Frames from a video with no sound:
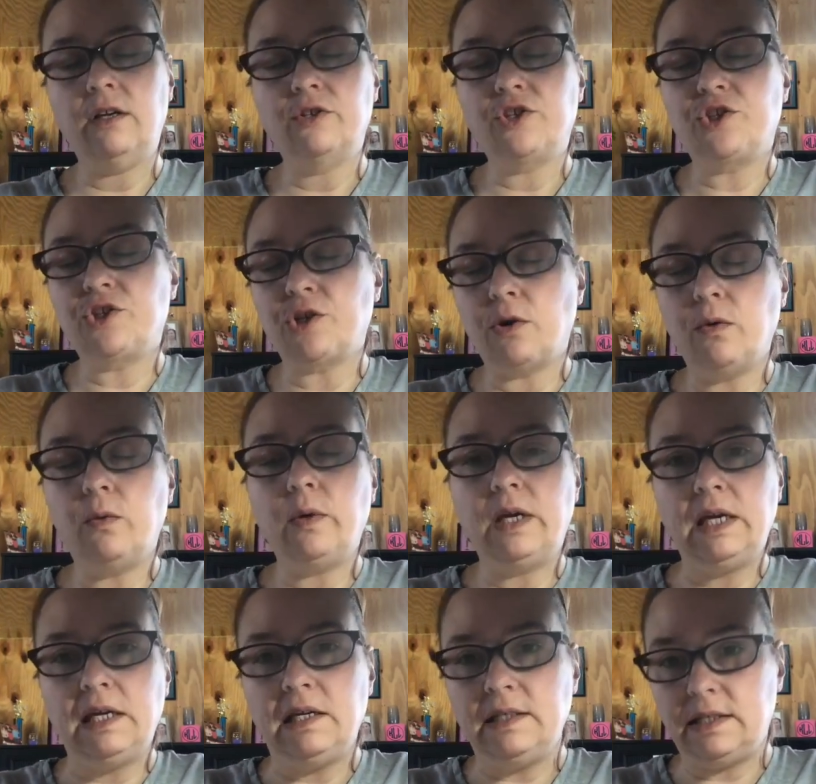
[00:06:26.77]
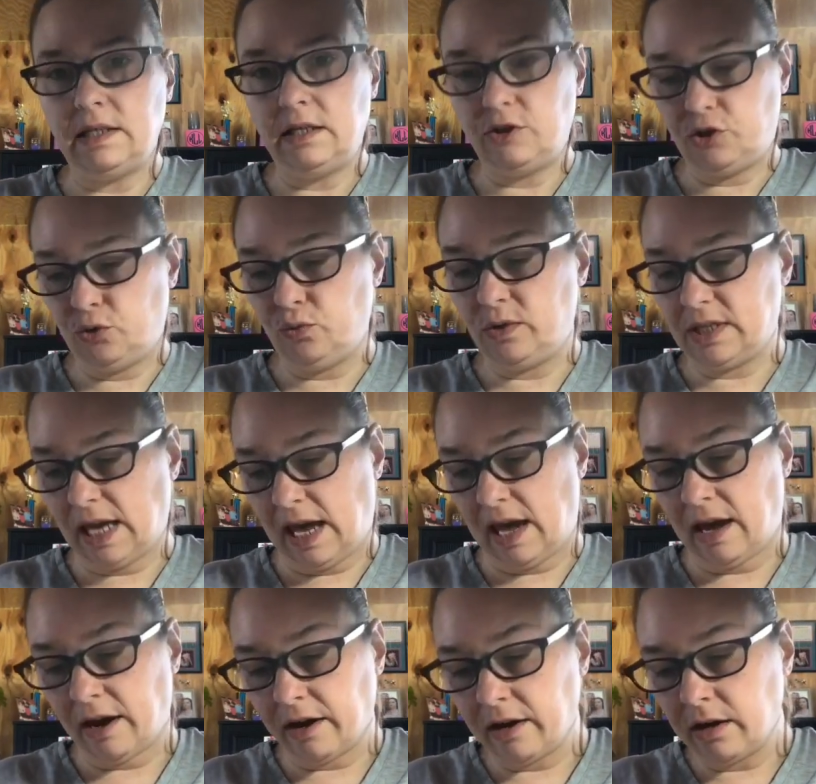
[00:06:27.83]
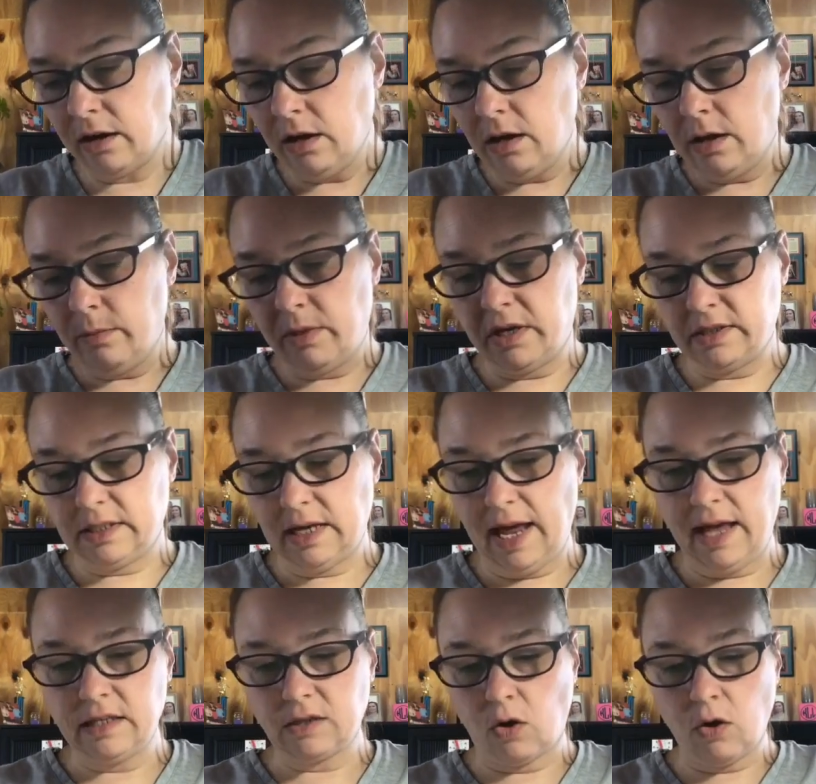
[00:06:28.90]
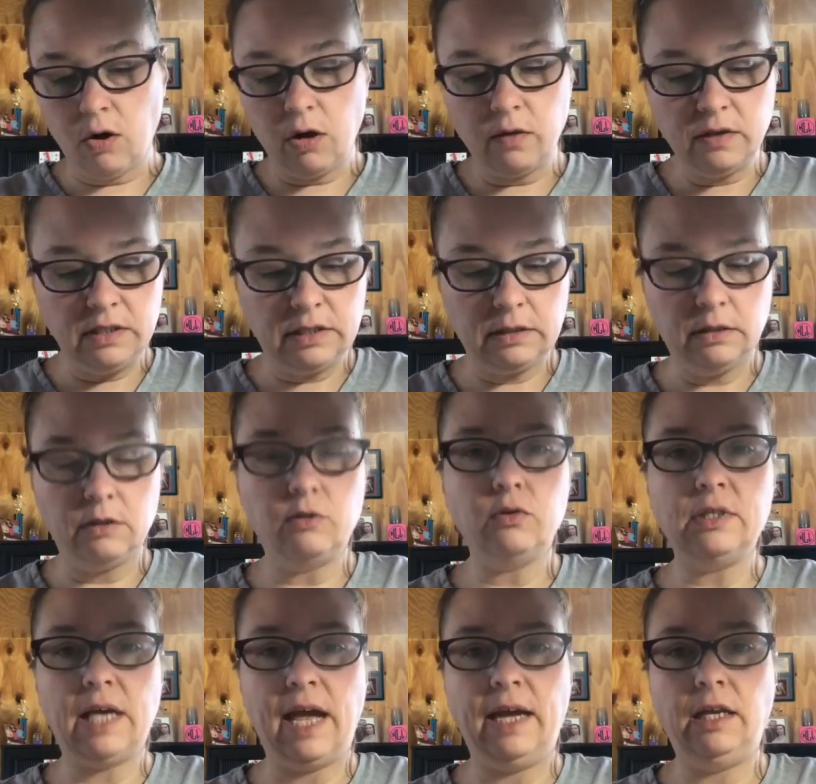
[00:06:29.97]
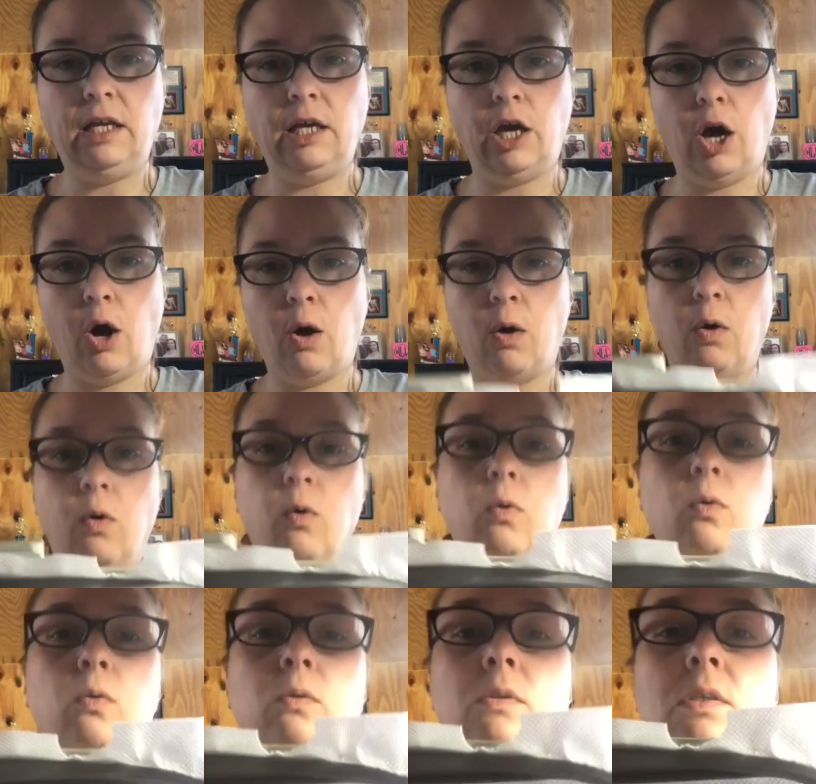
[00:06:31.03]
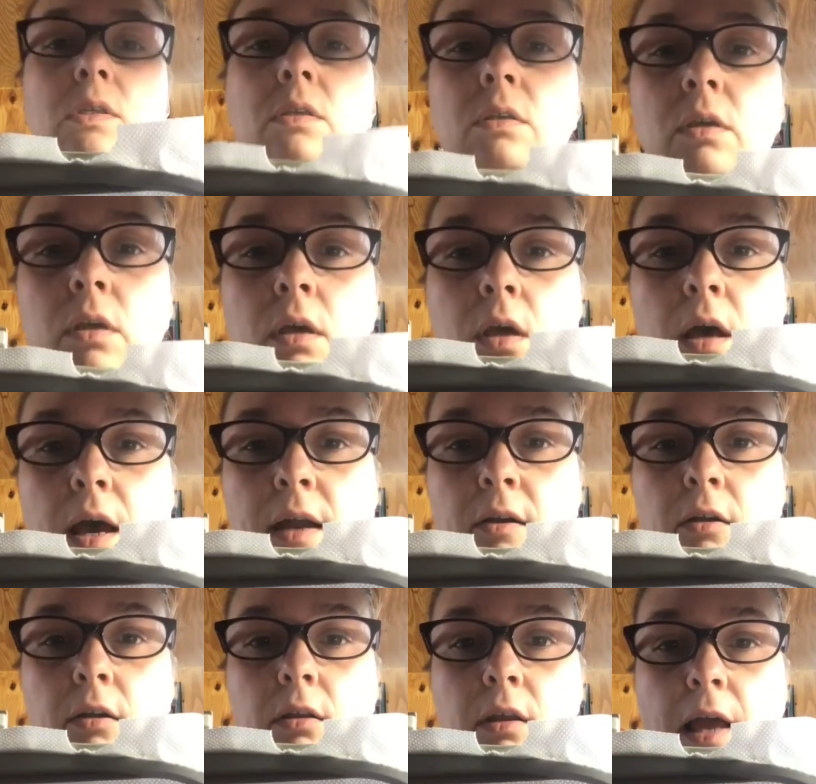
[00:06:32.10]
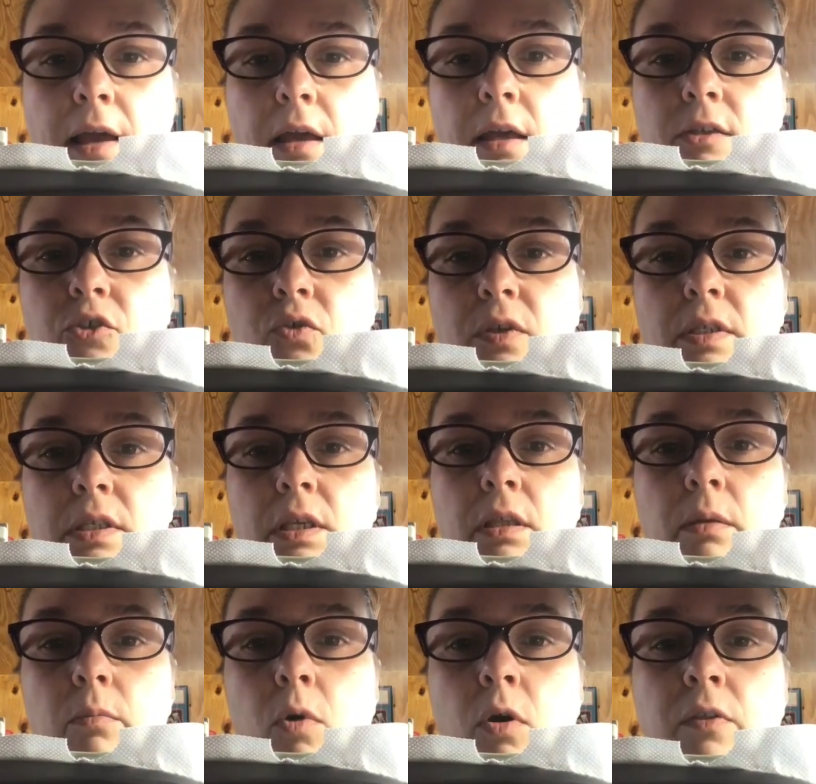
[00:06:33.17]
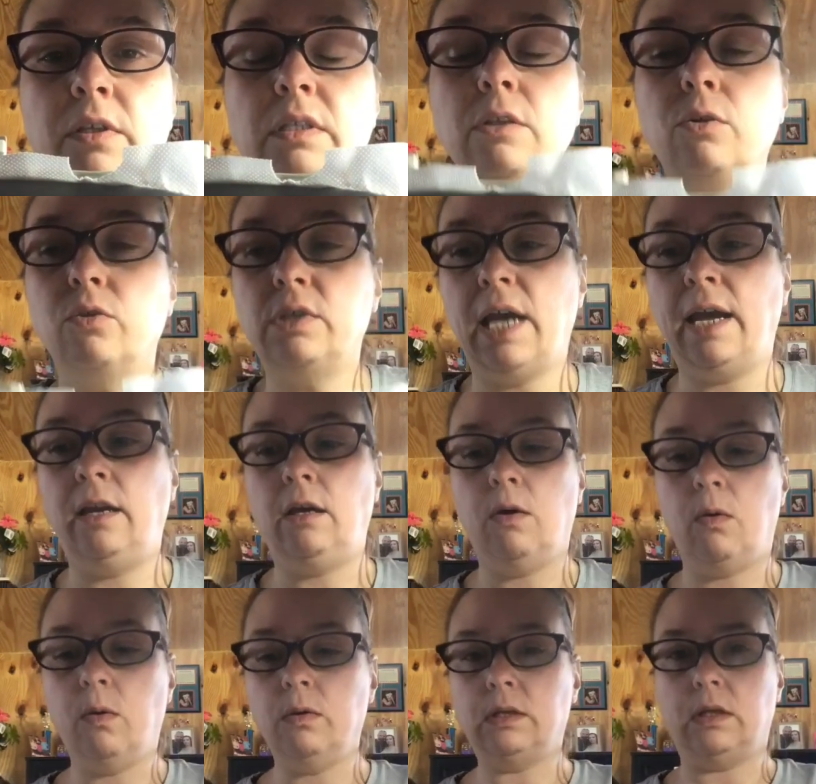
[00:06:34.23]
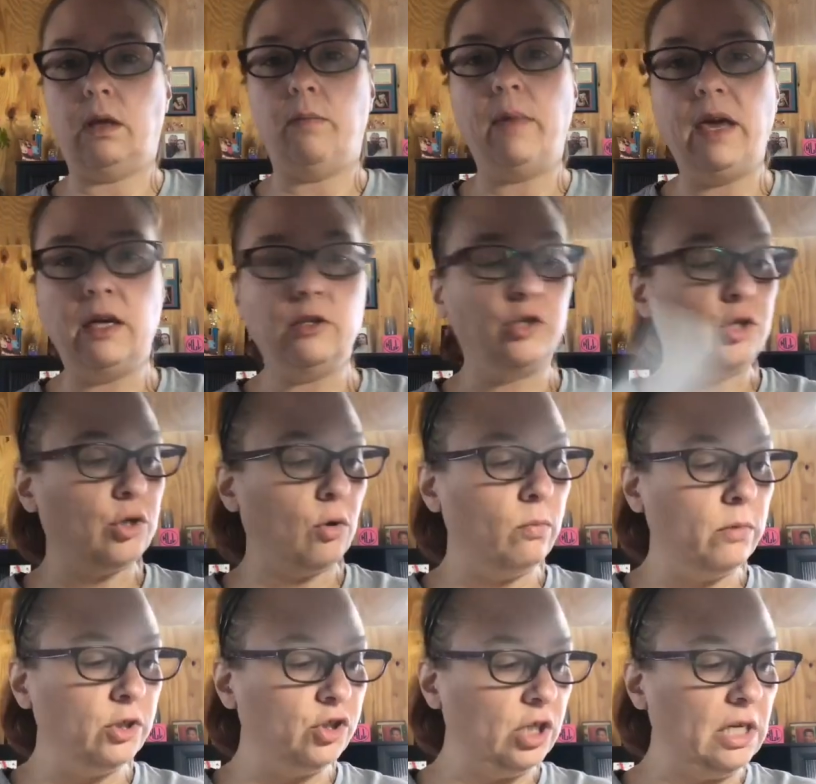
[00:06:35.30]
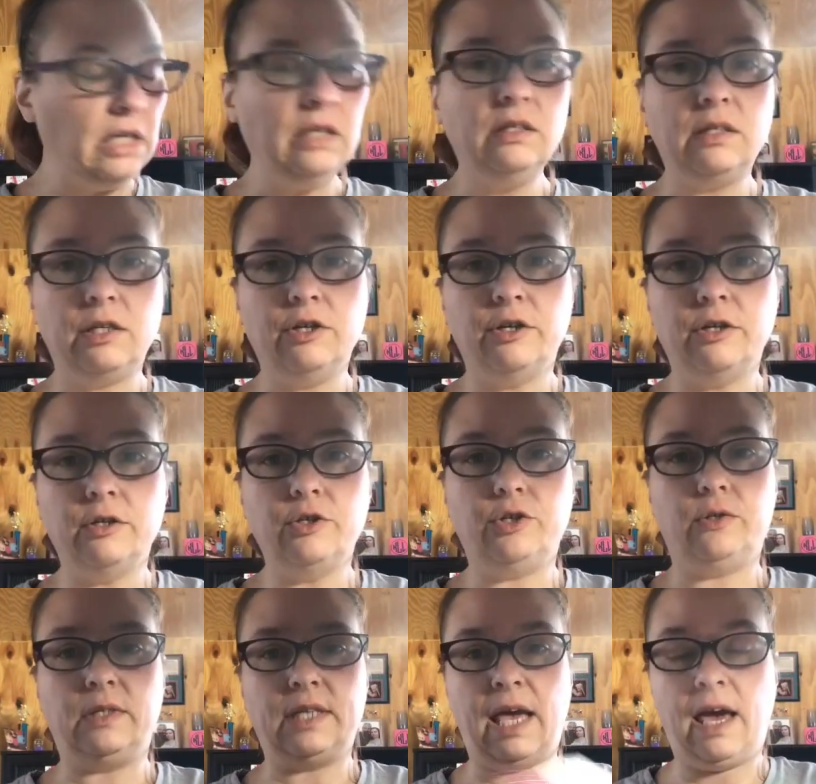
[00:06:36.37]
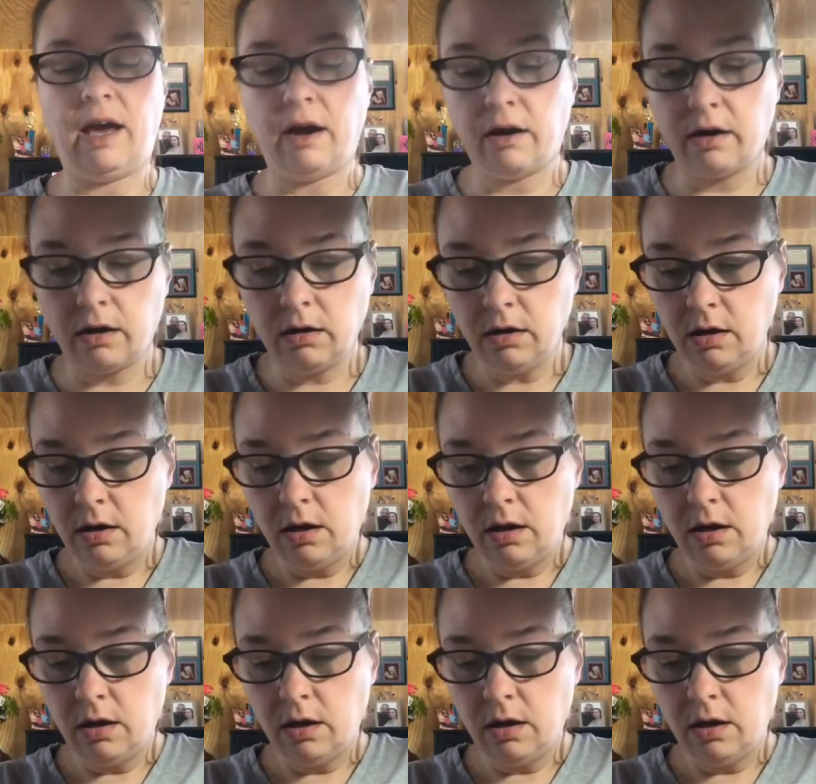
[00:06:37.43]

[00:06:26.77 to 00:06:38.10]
so easy to tear, because it has all these little tiny holes. I guess you can see them. All these little tiny holes, and they make it so much easier to tear.